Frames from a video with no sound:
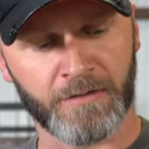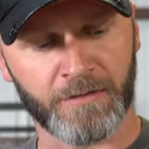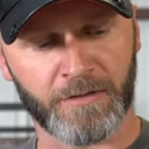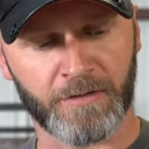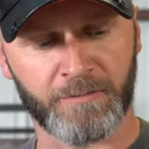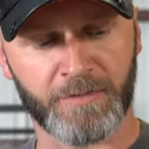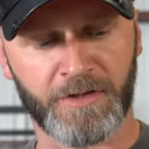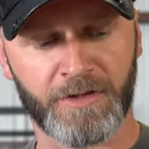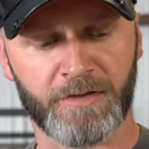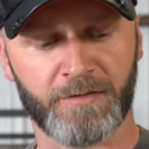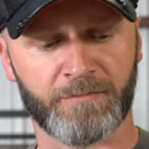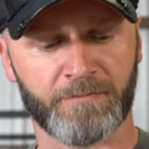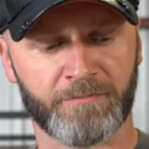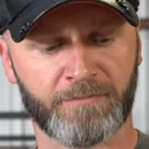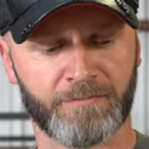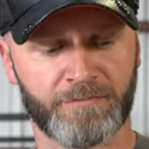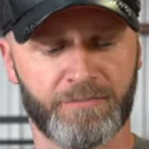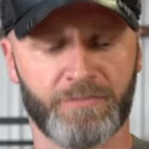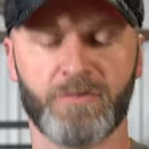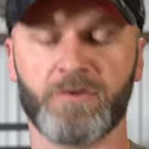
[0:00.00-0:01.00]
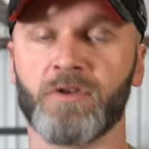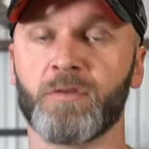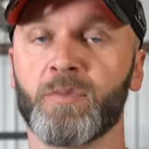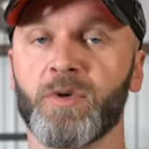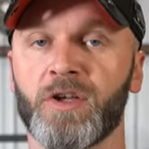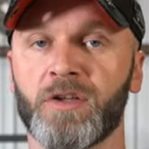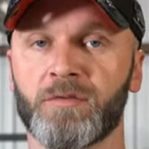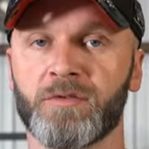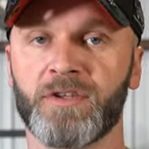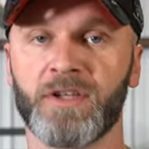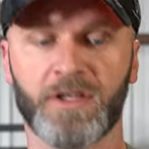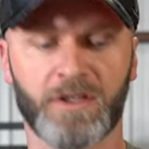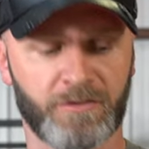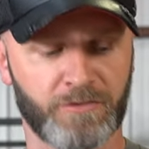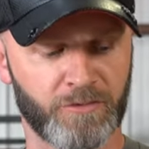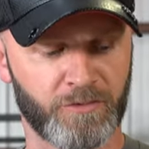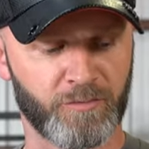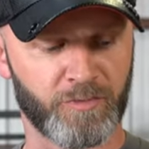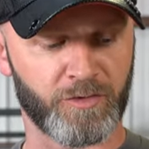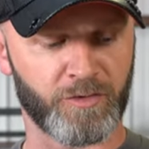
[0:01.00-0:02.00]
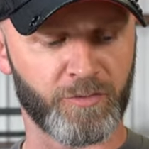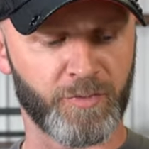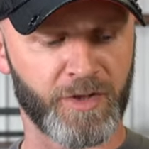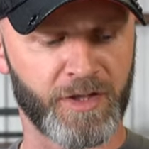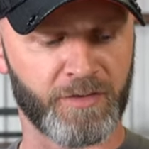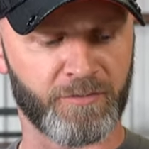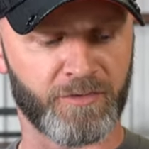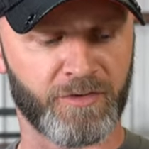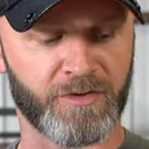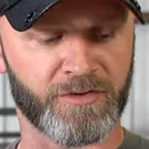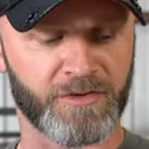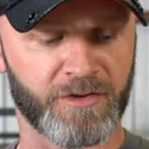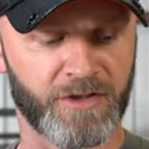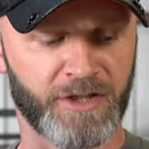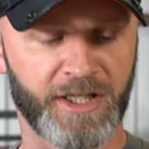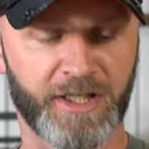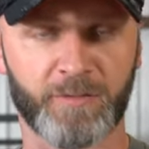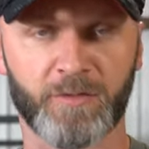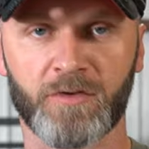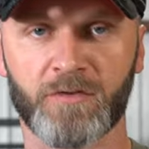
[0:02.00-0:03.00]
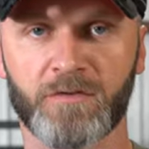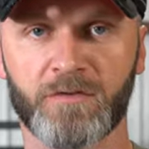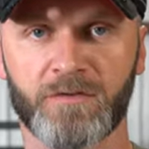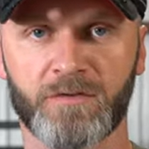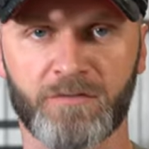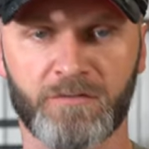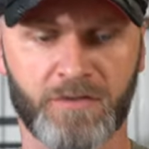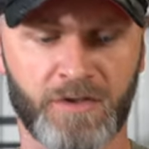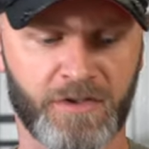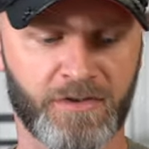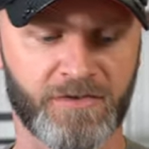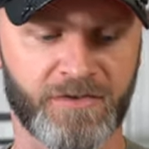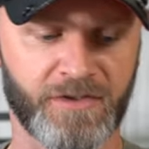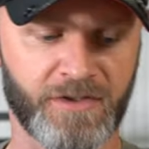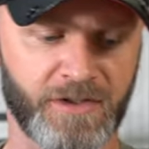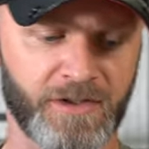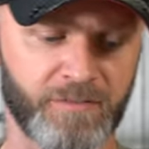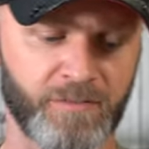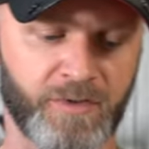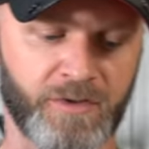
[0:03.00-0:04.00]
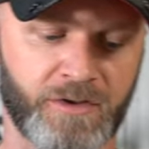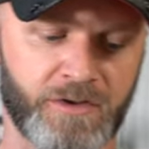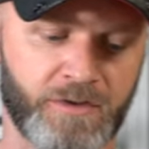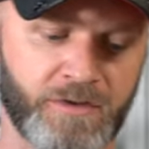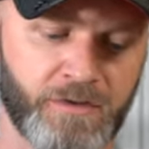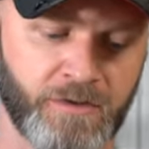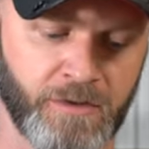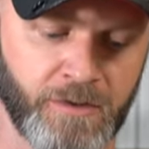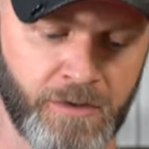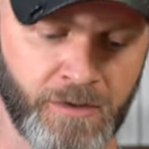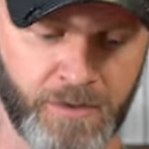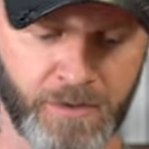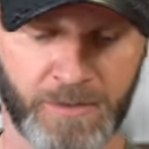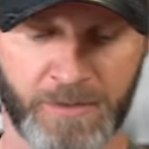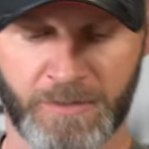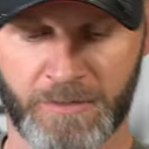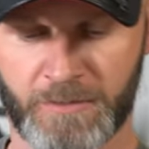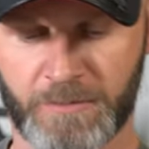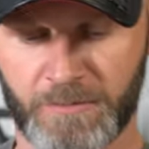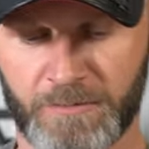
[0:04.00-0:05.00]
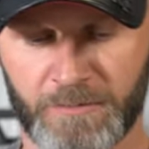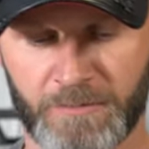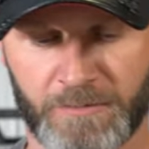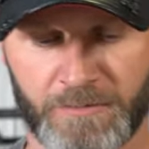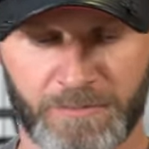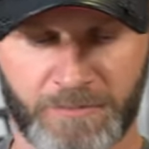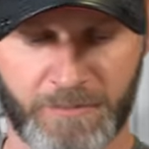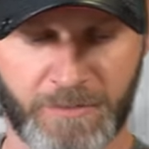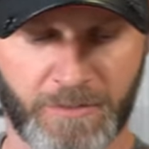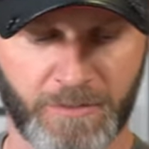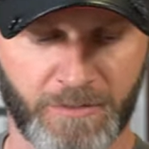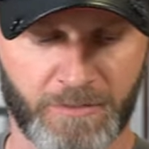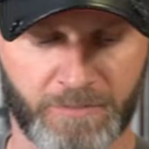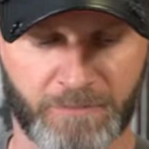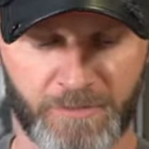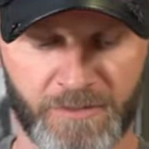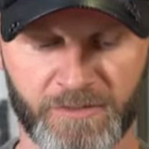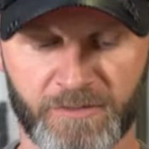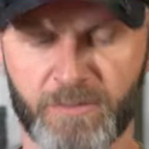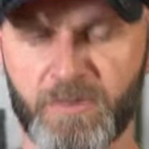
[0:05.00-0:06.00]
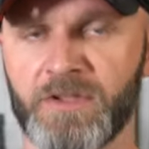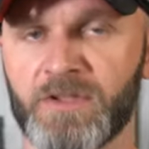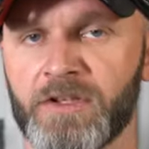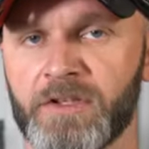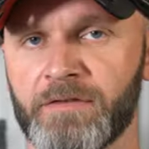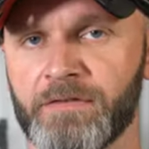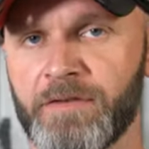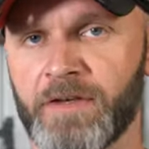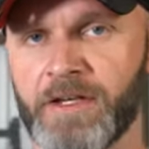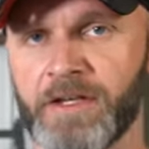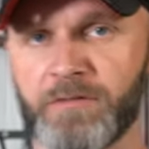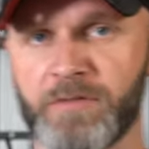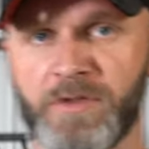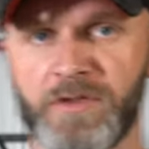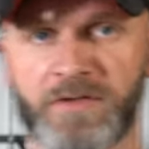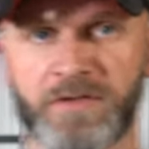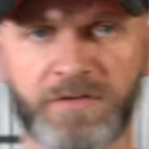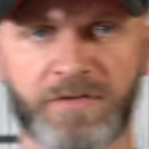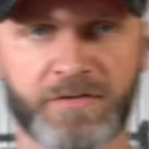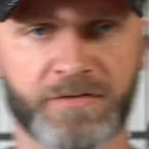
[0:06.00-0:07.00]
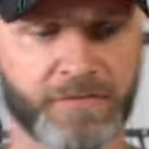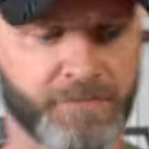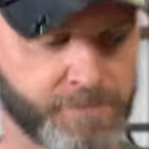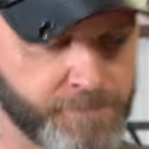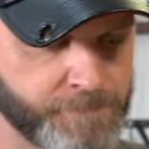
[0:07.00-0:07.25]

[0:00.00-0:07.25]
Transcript: I mean, um, you could probably take a little blue paintbrush and dab over it and not see it, but you know, these would be like five bucks.